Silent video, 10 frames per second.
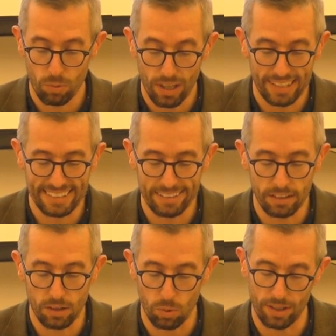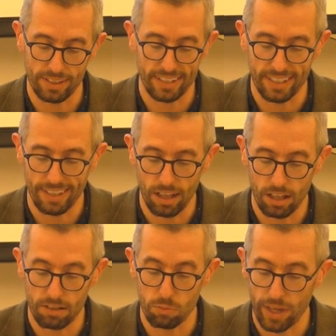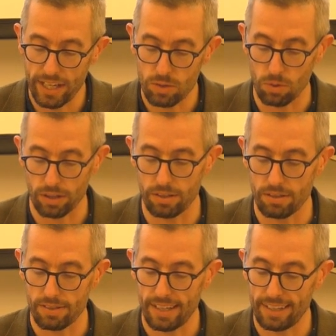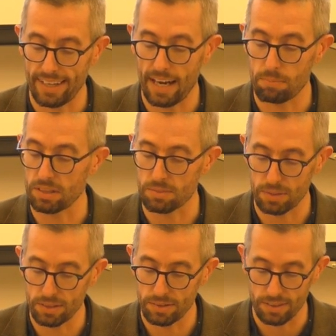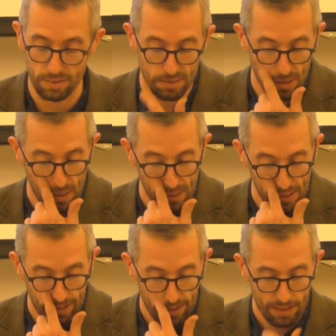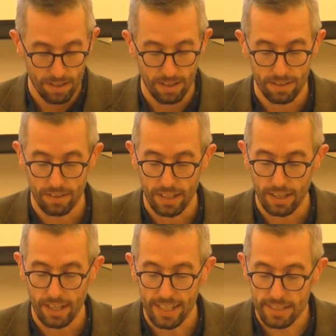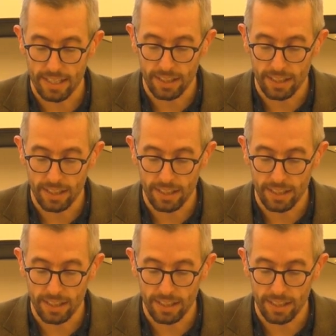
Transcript: or ideal quality of wage workers and capitalist producers. It's a